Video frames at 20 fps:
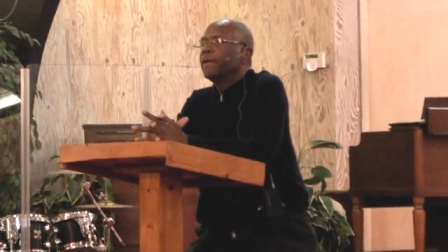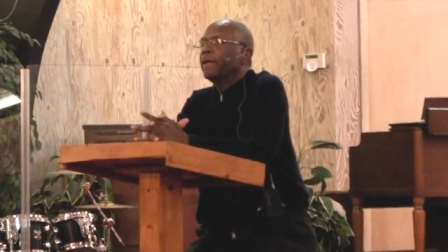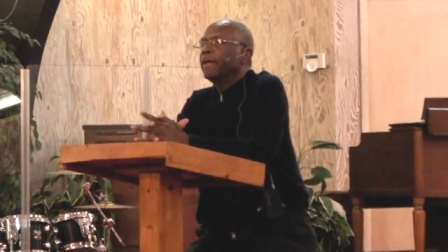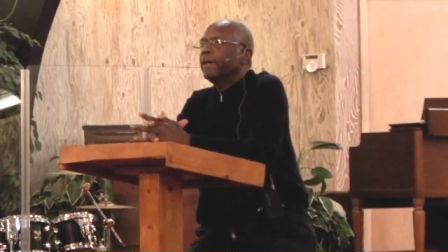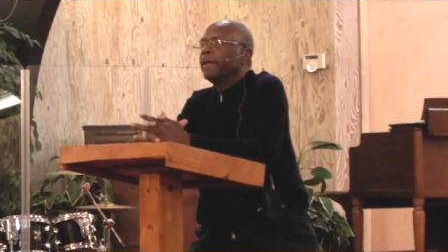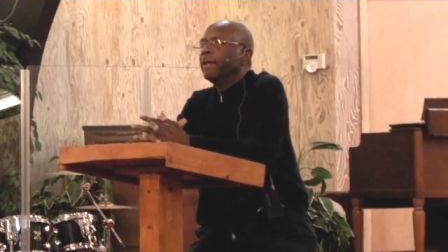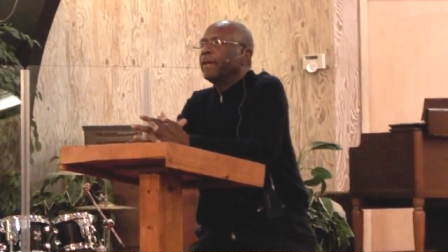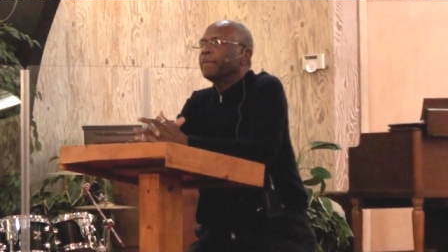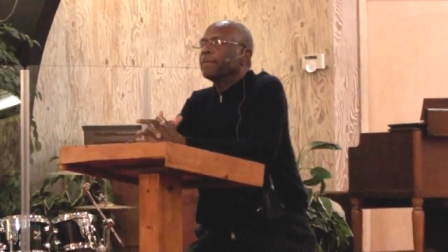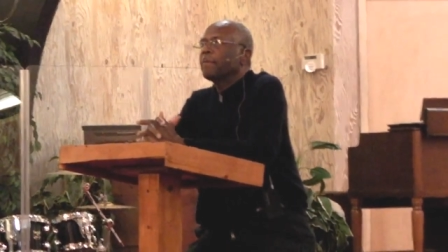
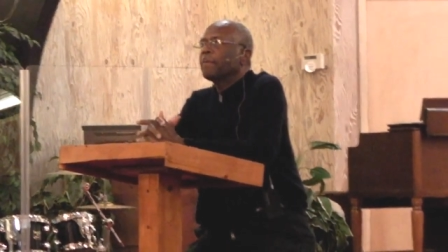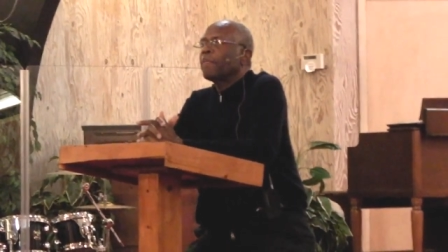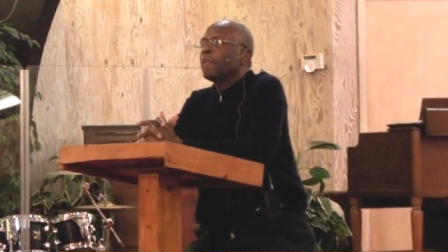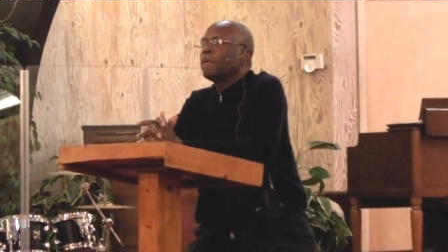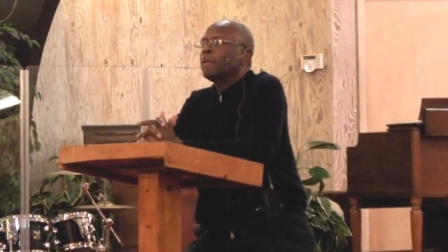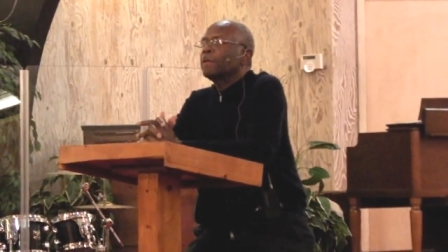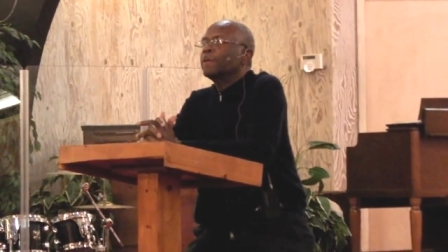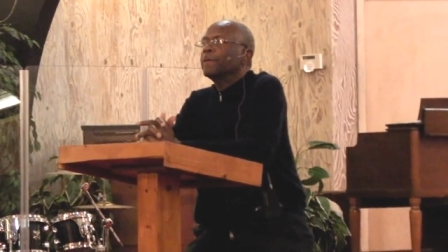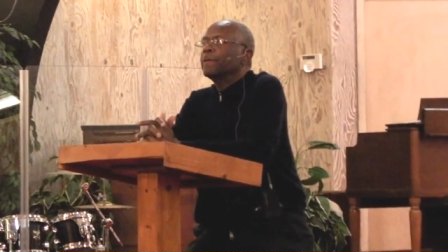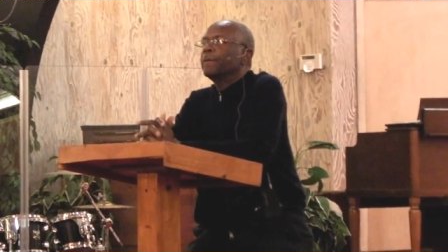had
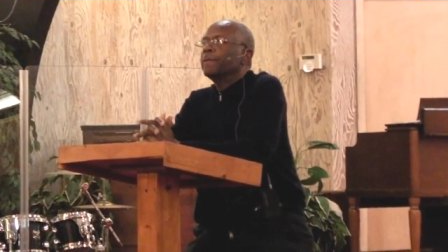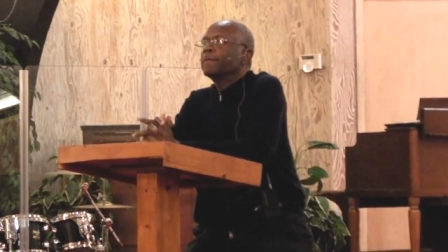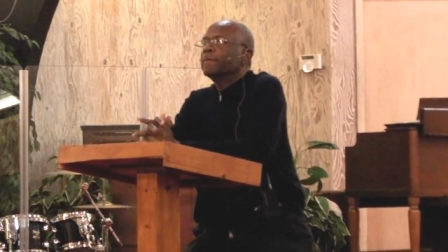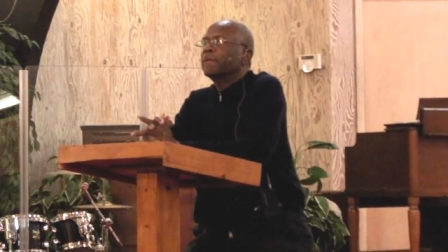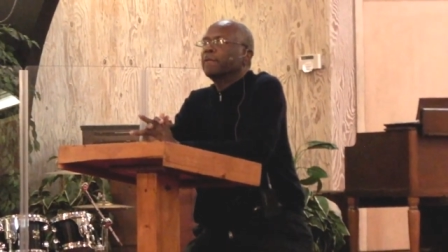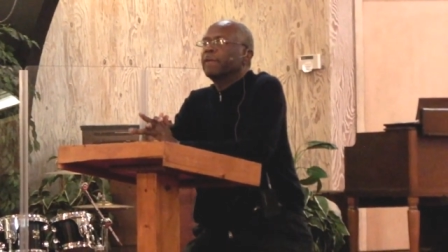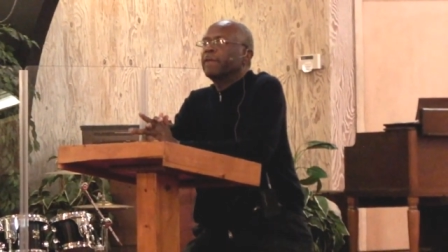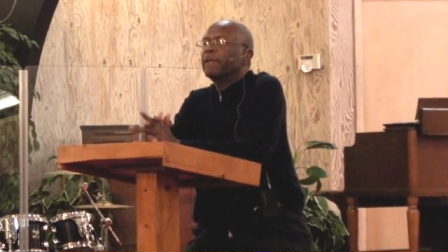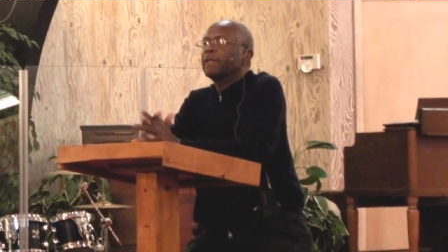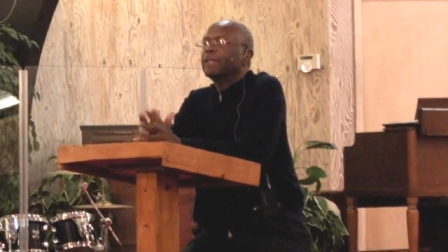in terms
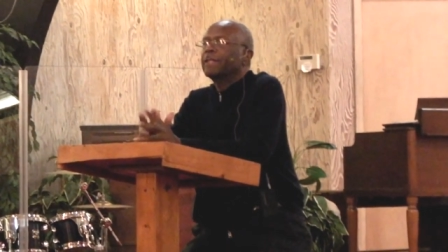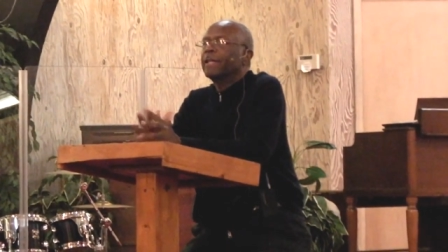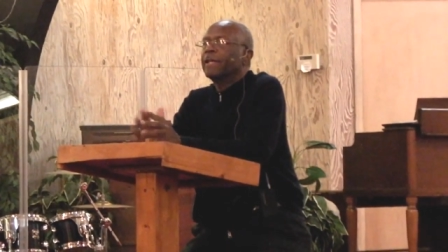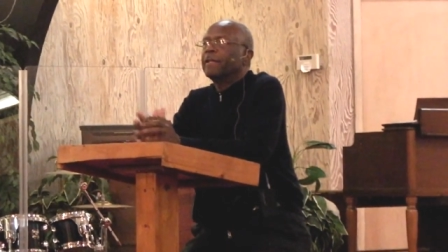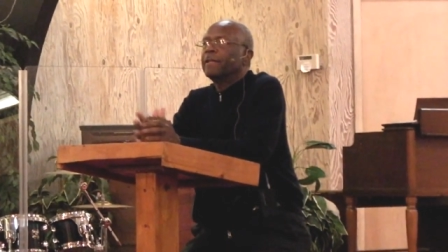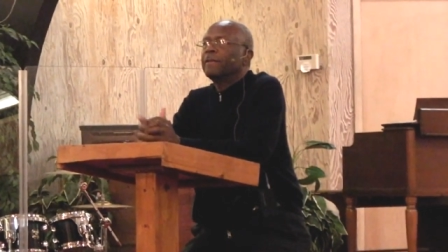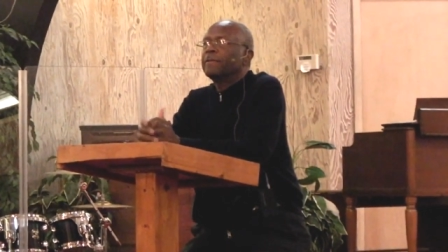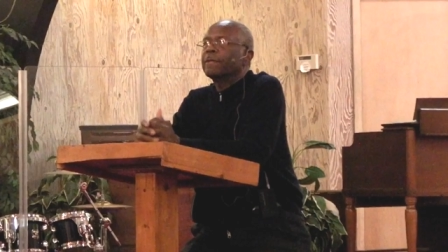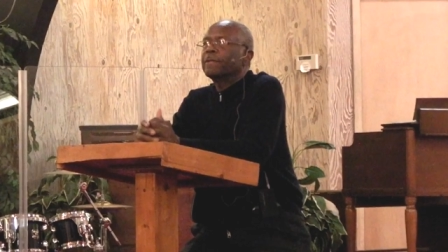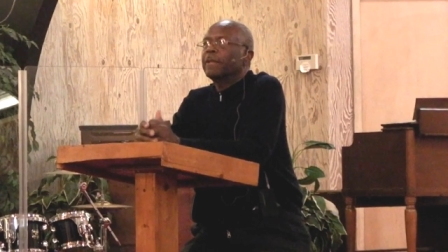of our
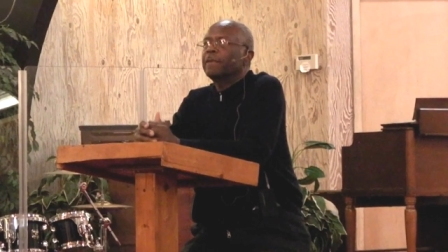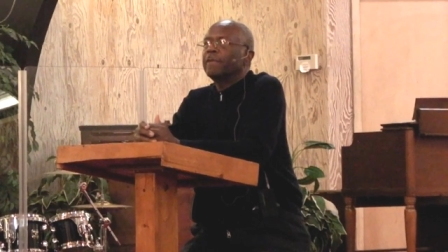talents,